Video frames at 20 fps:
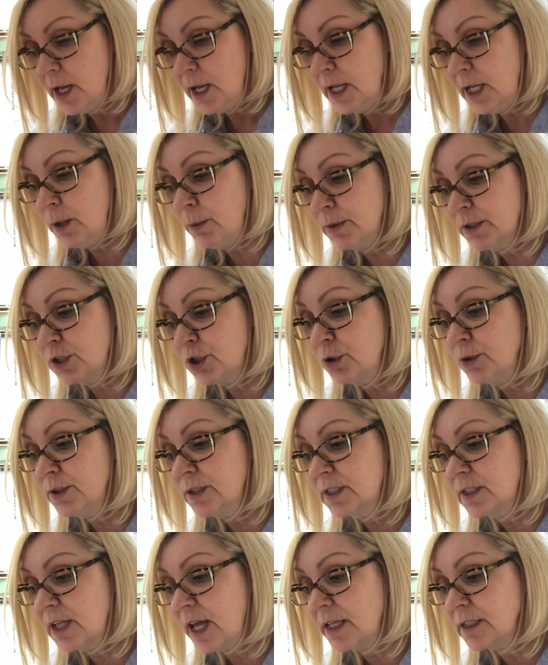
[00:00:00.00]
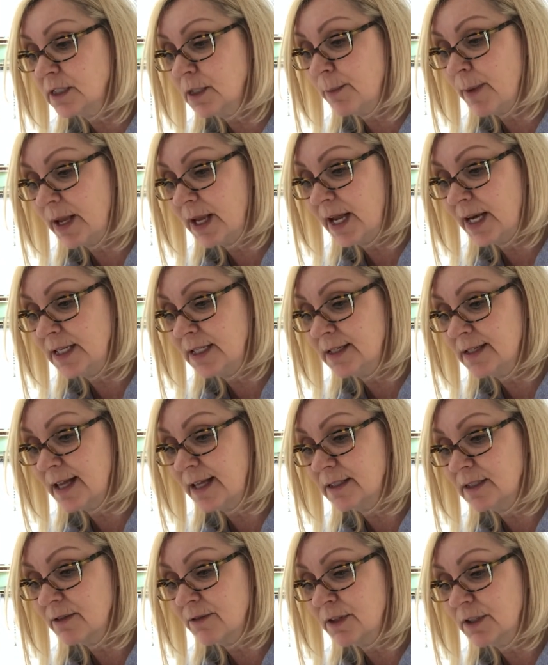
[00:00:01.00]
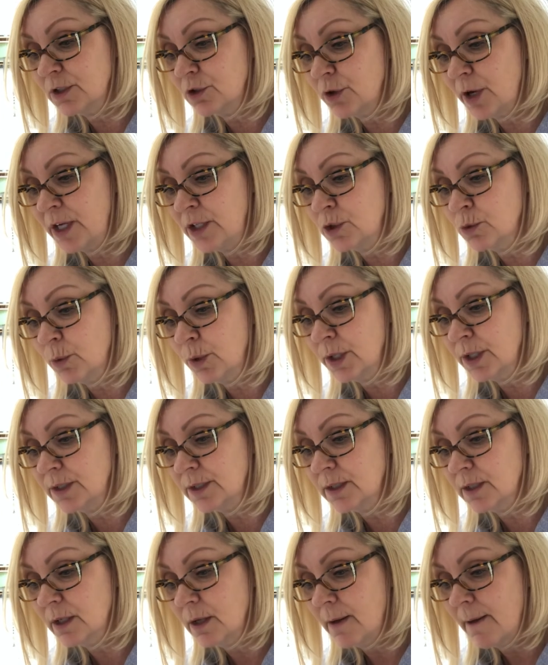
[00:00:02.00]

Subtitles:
He was too stunned to make any sense of the strange words.